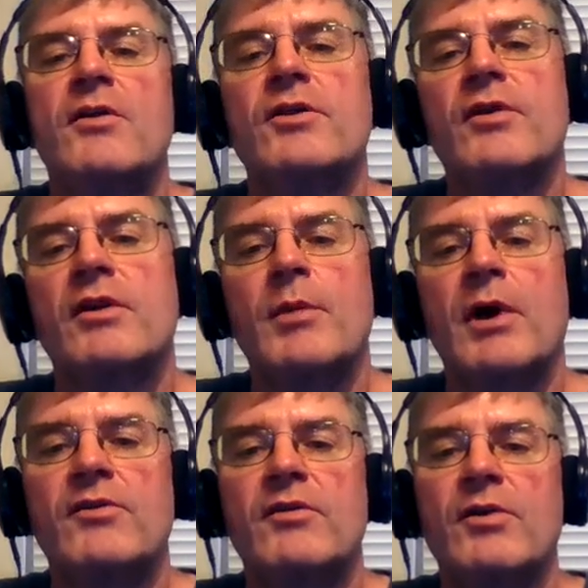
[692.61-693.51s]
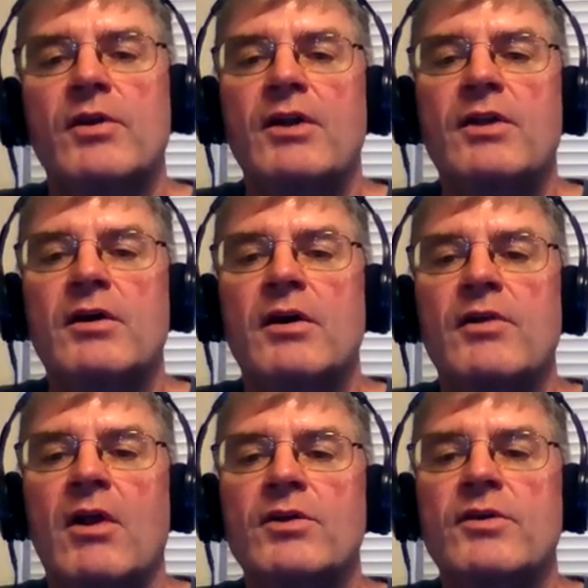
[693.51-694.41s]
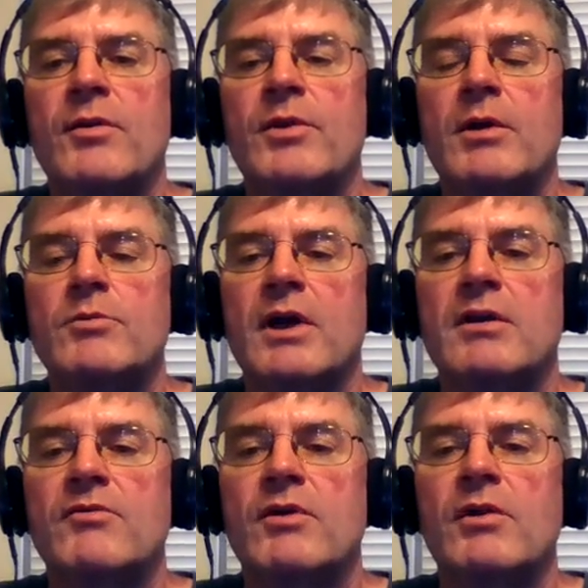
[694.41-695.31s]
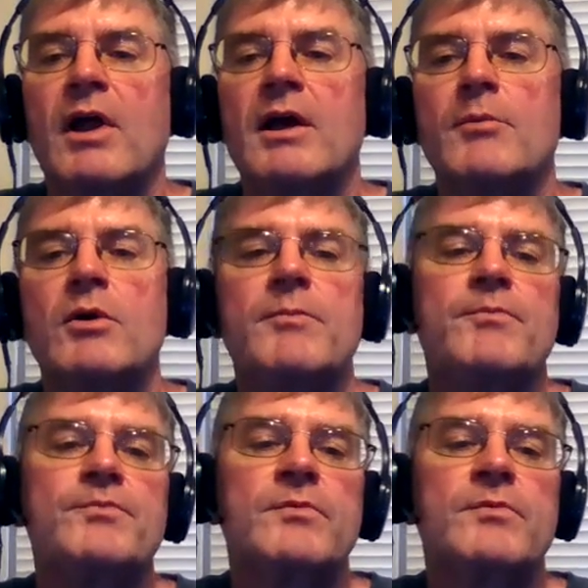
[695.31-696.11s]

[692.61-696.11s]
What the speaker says: This undermines the very idea of knowledge as something objective and reliable.